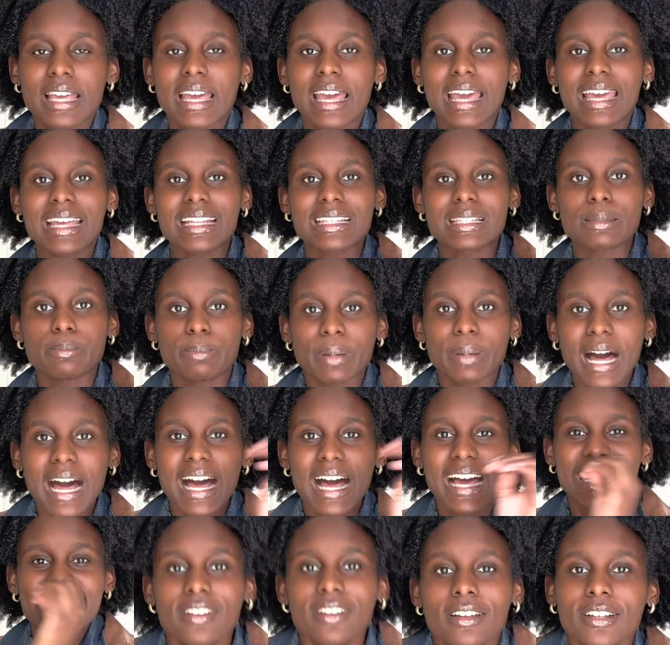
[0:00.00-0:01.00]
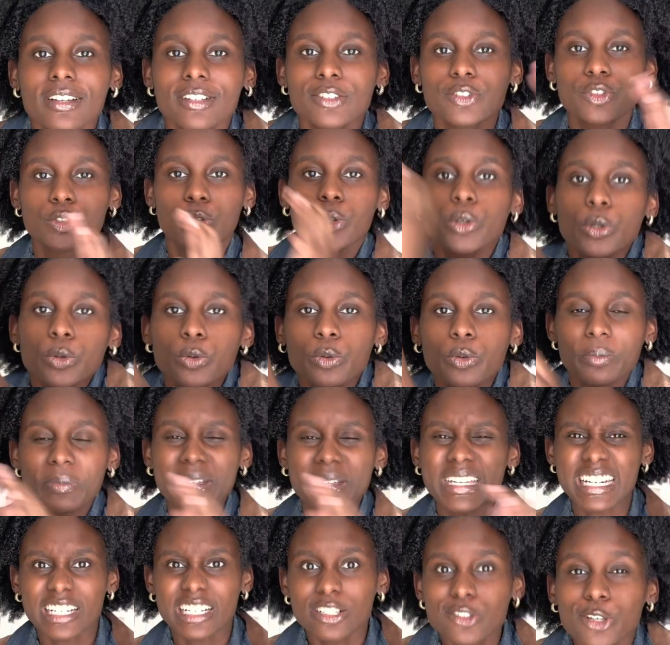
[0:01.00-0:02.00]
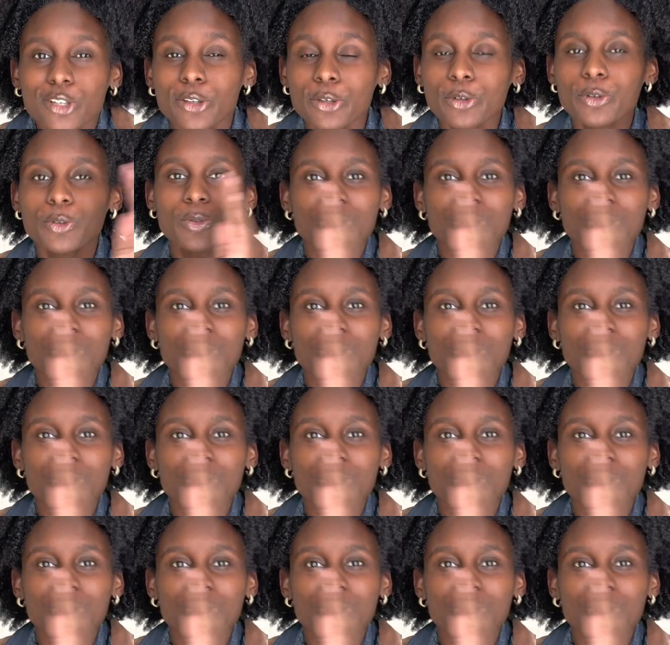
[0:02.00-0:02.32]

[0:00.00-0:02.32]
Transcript: It's bi two, meaning two